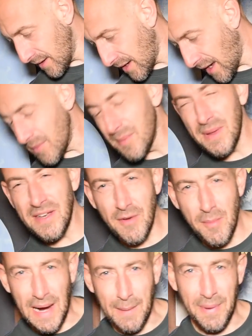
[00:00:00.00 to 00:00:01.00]
I'm a bit of a
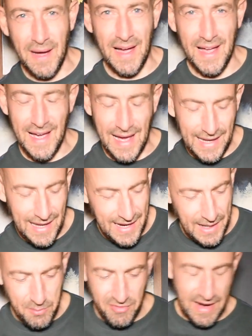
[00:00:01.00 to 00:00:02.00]
magpie. I
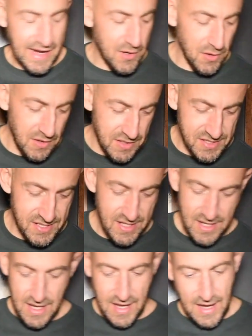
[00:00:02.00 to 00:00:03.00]
like bright colours,
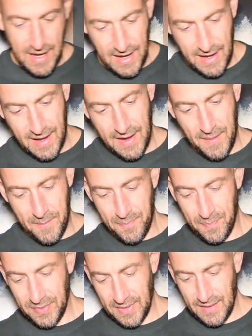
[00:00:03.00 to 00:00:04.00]
and
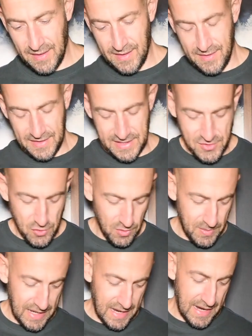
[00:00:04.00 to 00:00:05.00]
these caught
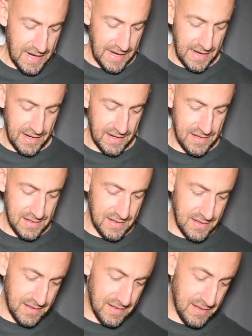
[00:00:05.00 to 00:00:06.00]
my eye,
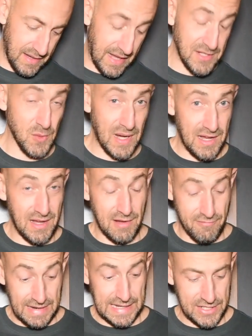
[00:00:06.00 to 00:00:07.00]
hence why I
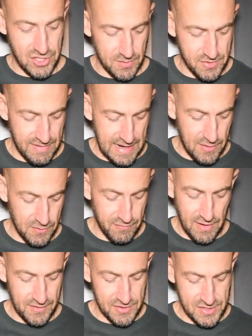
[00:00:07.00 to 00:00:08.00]
really shopped around
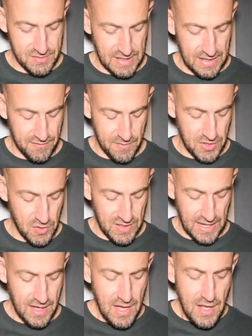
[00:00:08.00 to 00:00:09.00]
rather than just getting them from the
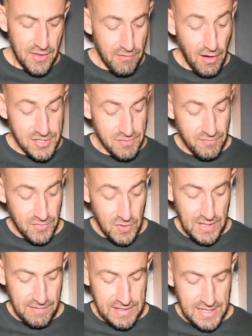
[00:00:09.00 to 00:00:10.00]
UK. There are some
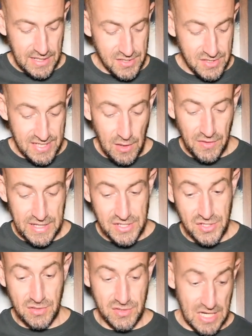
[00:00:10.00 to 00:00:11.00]
UK retailers that sell
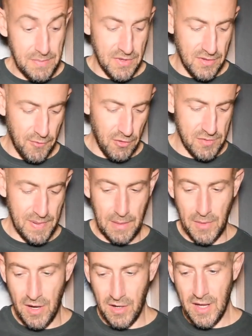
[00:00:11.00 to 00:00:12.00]
these cheaper than the £400
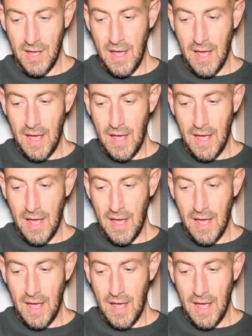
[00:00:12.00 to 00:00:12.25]
mark